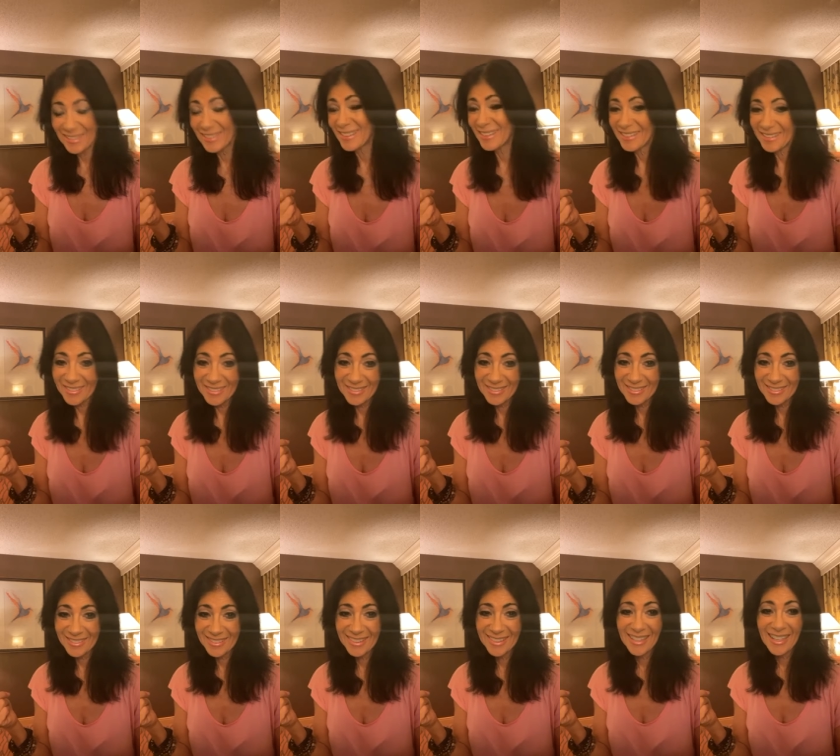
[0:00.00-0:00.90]
Oh,
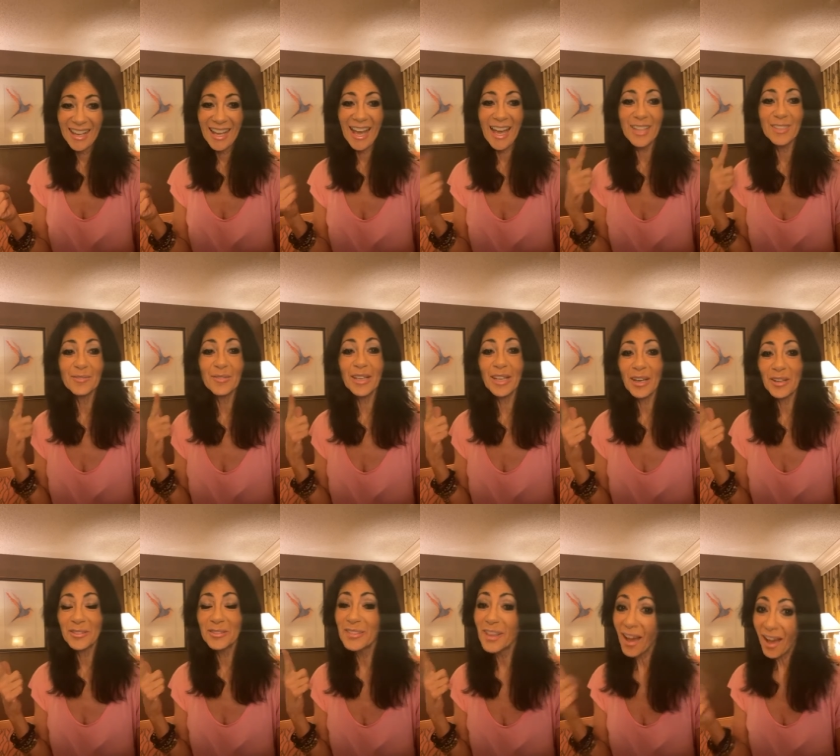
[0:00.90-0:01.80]
and we
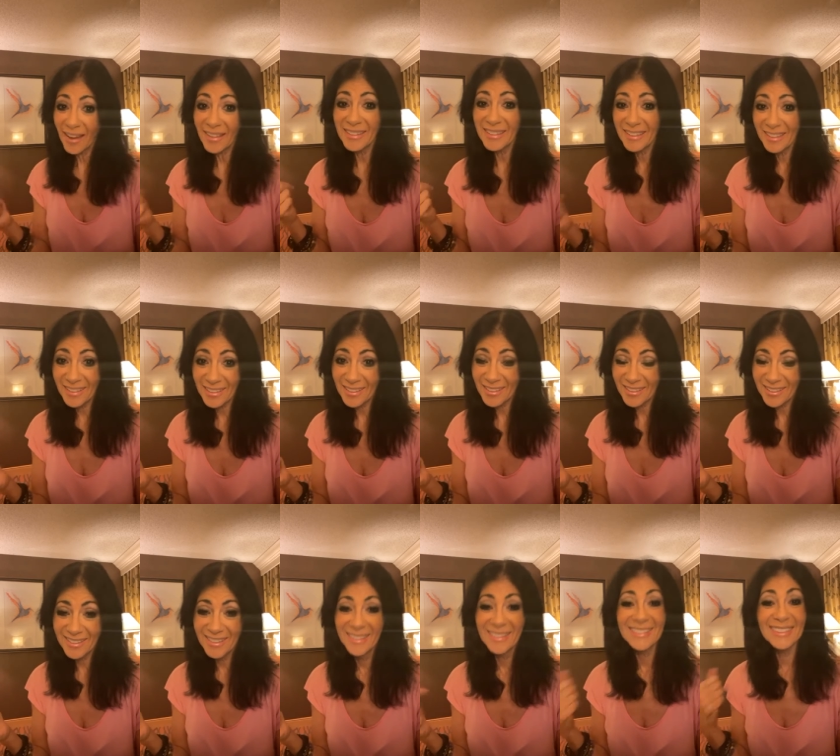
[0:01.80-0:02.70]
are not here
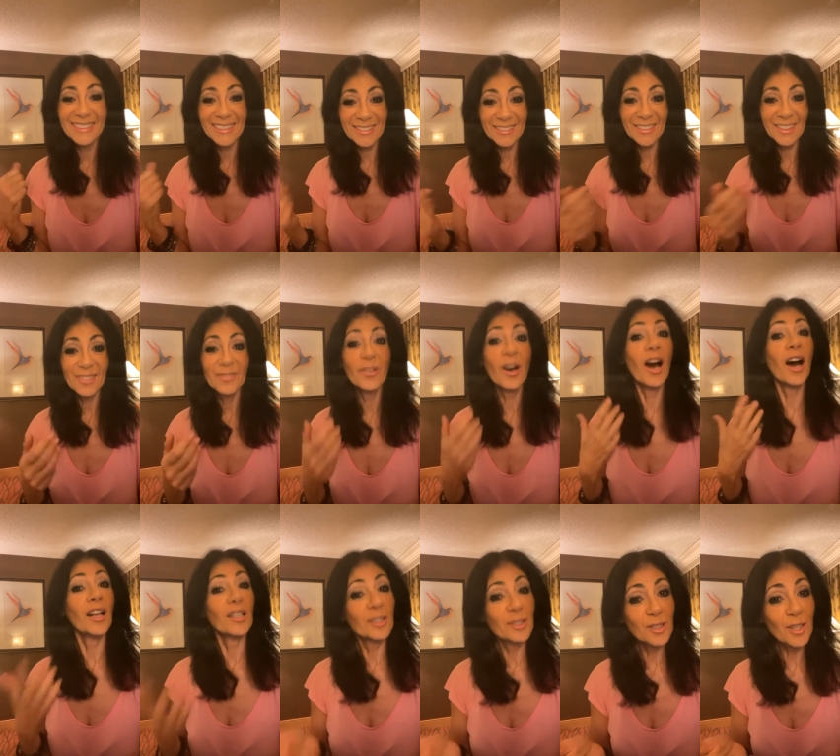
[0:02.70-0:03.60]
to live
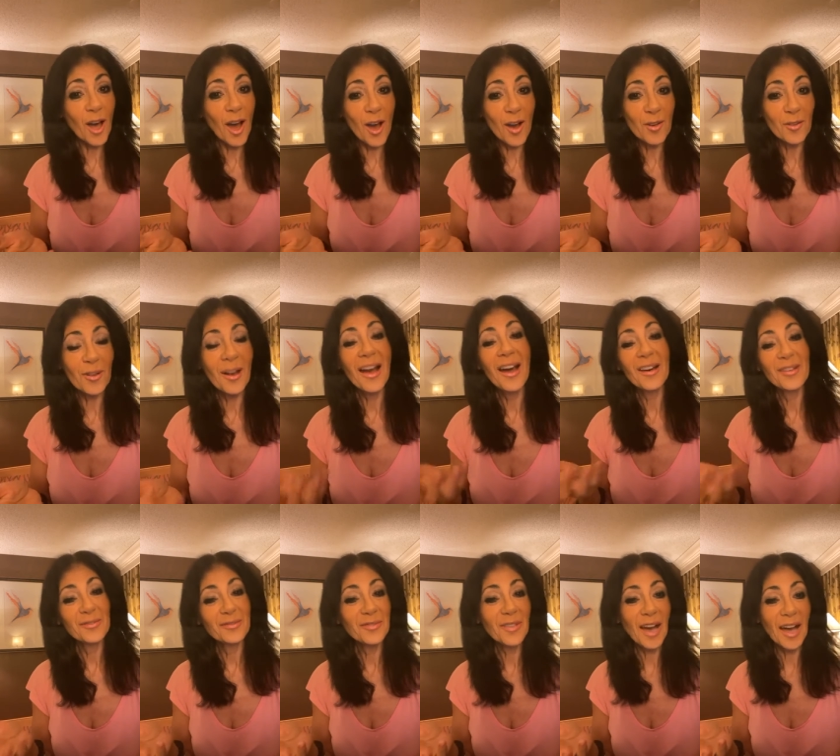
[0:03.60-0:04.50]
a low
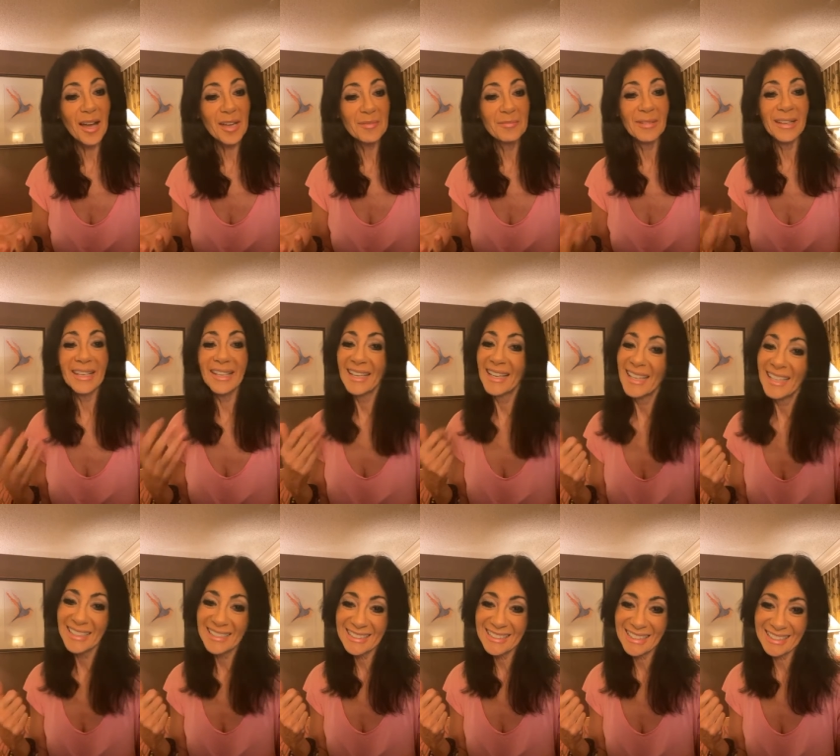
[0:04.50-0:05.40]
vibe
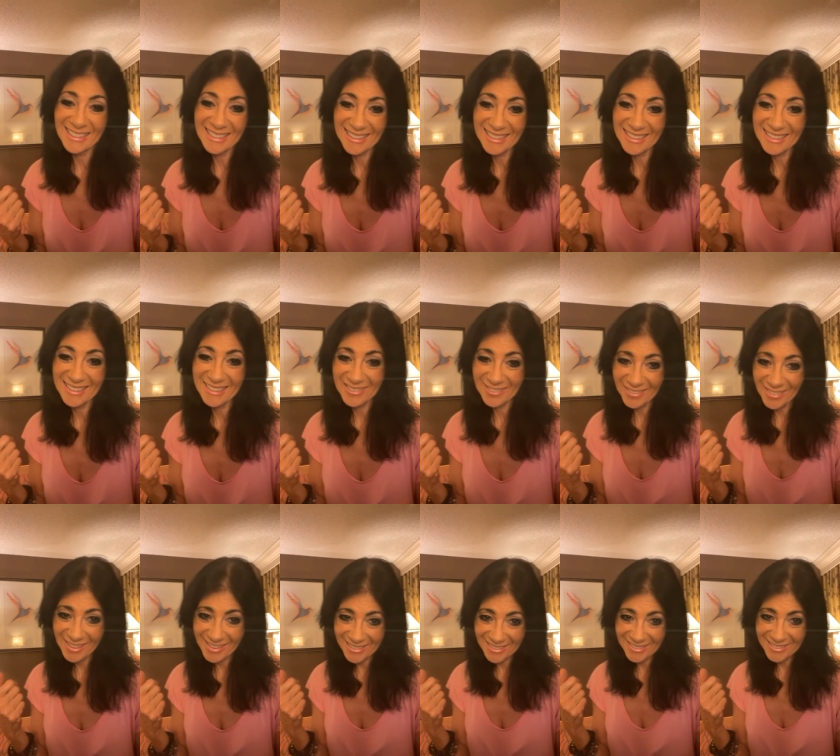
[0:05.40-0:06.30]
existence,
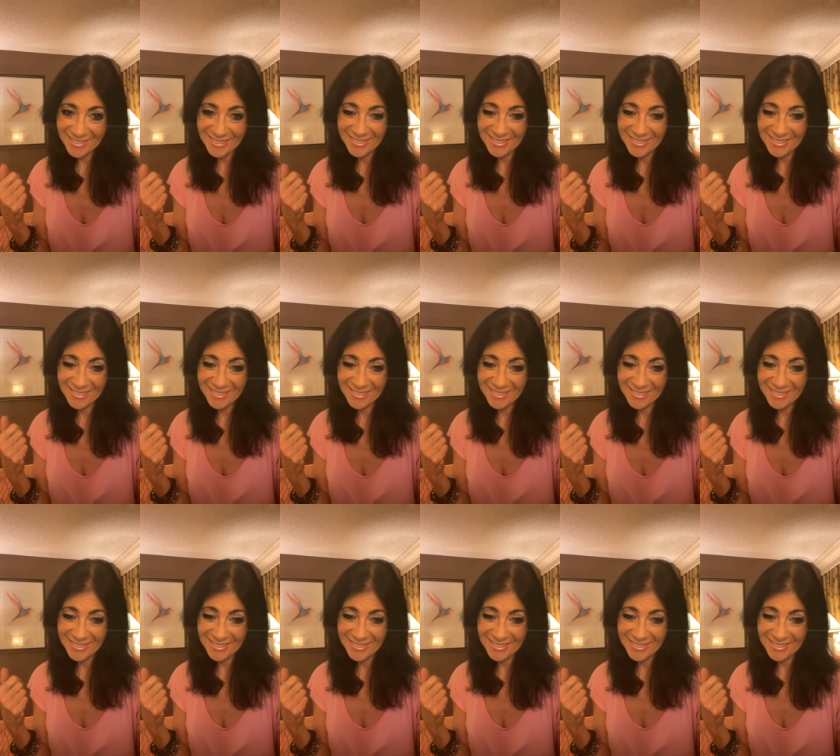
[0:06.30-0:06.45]
right?